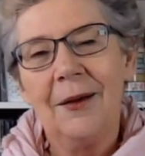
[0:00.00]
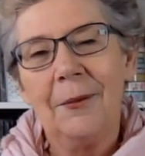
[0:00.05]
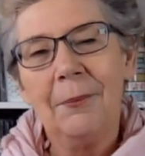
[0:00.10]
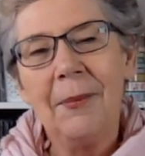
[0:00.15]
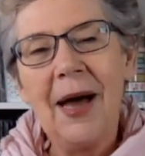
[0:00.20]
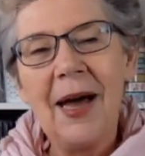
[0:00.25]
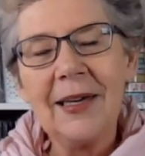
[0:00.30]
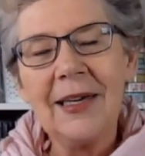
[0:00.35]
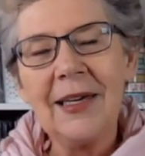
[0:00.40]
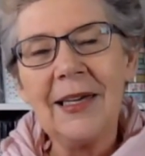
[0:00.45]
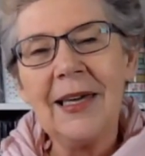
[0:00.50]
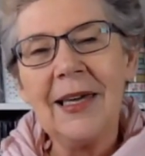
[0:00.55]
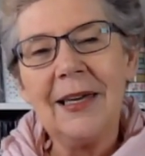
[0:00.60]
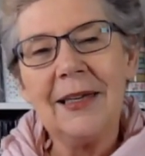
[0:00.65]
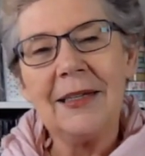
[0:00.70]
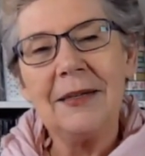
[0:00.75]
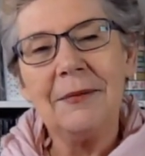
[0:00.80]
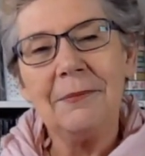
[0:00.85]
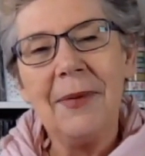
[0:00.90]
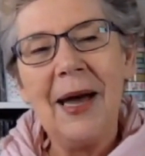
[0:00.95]

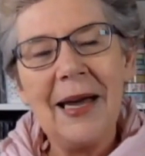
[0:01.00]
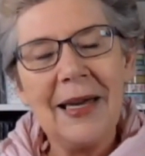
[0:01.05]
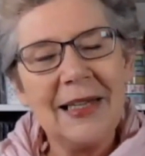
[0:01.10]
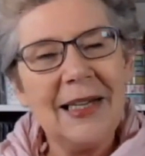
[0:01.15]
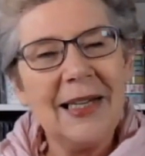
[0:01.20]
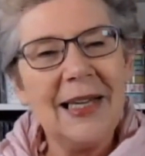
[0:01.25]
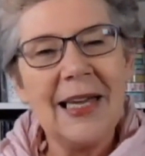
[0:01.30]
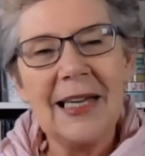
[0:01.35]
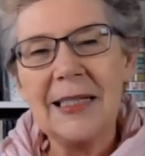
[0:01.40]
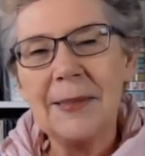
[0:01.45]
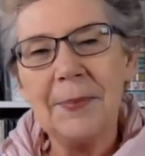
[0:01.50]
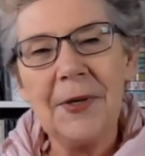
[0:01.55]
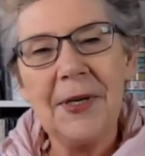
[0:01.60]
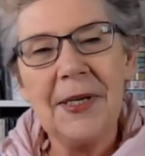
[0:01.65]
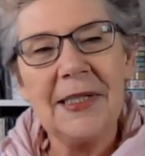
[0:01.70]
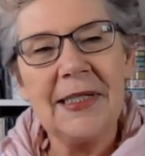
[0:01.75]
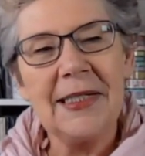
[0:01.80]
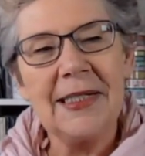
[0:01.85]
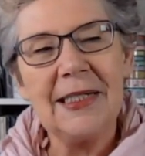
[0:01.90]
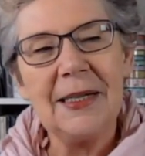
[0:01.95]
Marketing
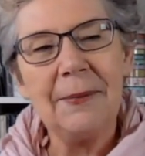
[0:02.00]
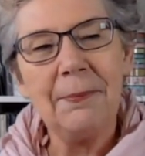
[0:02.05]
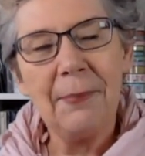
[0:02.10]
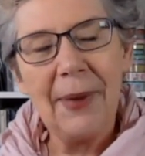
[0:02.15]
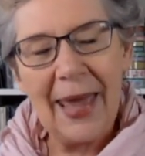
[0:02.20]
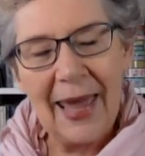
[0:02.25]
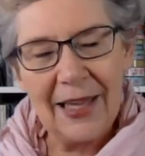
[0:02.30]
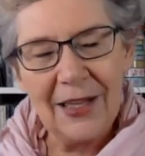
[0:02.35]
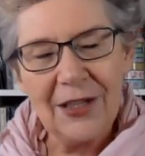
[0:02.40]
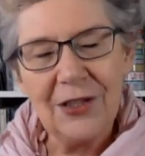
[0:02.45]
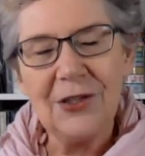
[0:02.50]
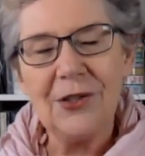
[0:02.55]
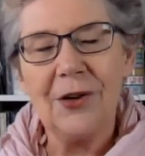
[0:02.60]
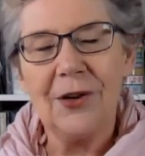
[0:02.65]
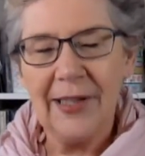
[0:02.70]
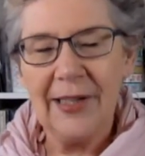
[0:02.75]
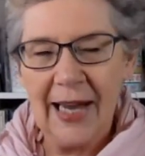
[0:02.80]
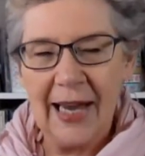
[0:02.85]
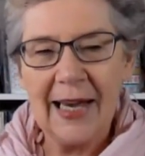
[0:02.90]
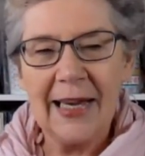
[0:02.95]
experts depend
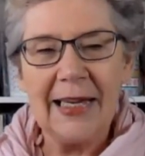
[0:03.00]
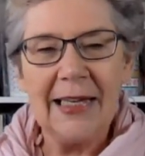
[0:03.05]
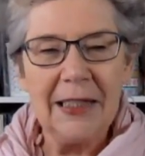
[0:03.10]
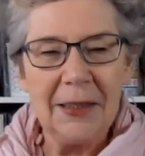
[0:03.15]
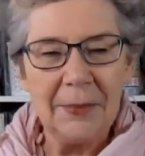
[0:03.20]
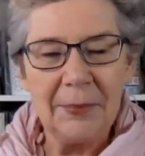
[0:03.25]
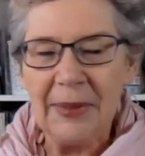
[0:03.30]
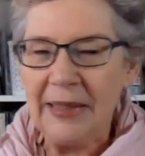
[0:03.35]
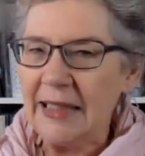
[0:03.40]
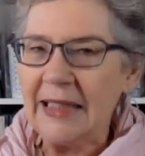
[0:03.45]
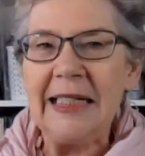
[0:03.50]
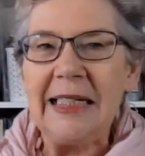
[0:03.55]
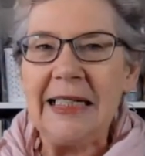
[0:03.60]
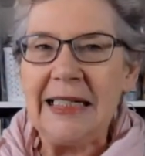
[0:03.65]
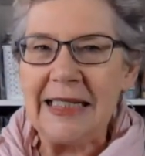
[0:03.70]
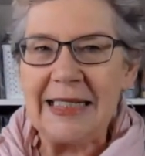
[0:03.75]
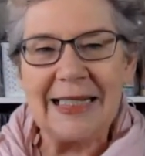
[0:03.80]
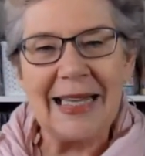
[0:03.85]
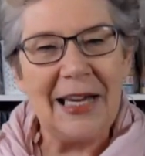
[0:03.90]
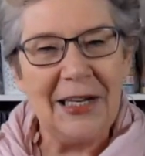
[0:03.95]
on our inability
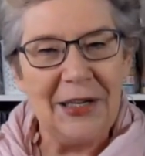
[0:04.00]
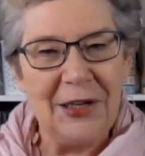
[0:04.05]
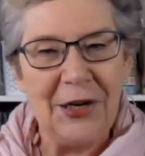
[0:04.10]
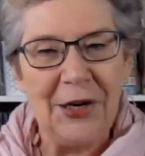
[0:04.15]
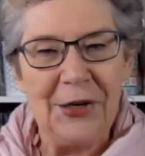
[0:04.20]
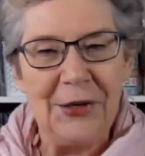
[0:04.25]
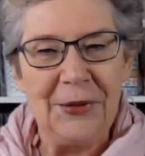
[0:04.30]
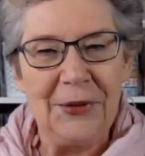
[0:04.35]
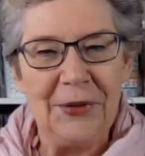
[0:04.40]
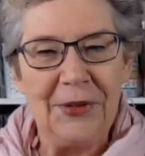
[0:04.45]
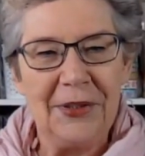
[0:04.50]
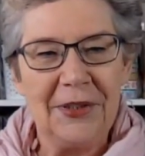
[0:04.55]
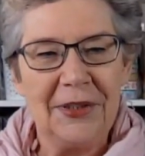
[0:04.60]
to say no.